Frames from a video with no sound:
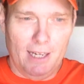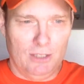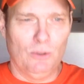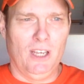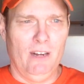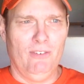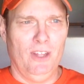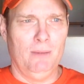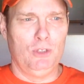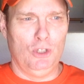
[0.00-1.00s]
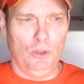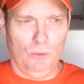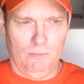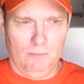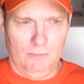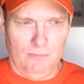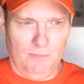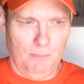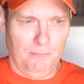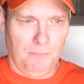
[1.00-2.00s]
It's okay for them to
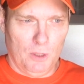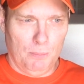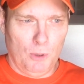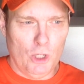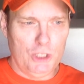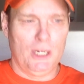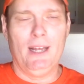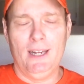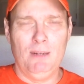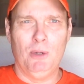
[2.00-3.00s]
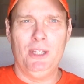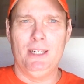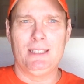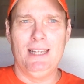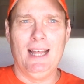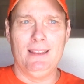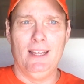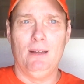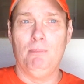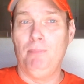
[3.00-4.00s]
push out anybody that's not
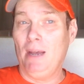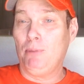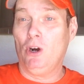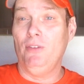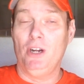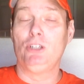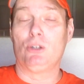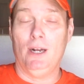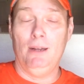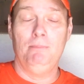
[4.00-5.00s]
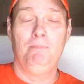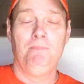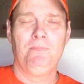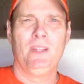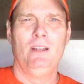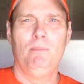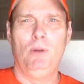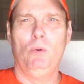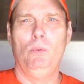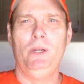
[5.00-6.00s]
them, not part of their tribe.
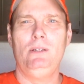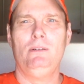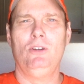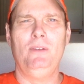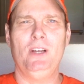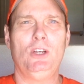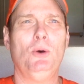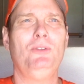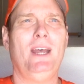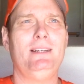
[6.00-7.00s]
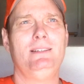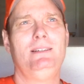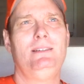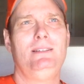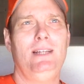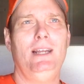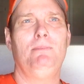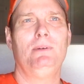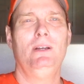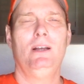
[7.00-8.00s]
But we don't even go that
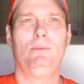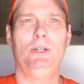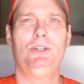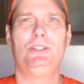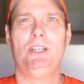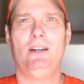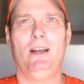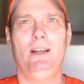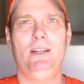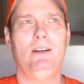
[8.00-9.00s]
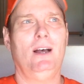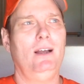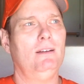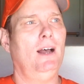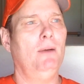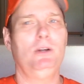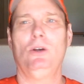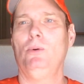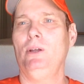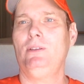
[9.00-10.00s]
deep. Richard said, you know, I would
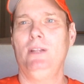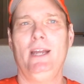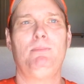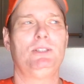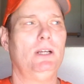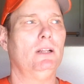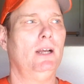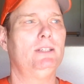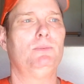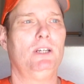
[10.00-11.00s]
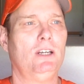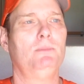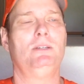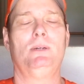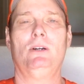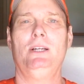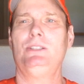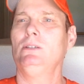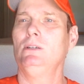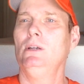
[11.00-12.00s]
go with 90% less when it comes to
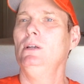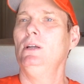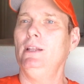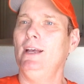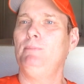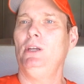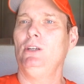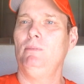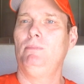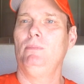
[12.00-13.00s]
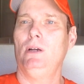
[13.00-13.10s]
immigration, and that'd be a good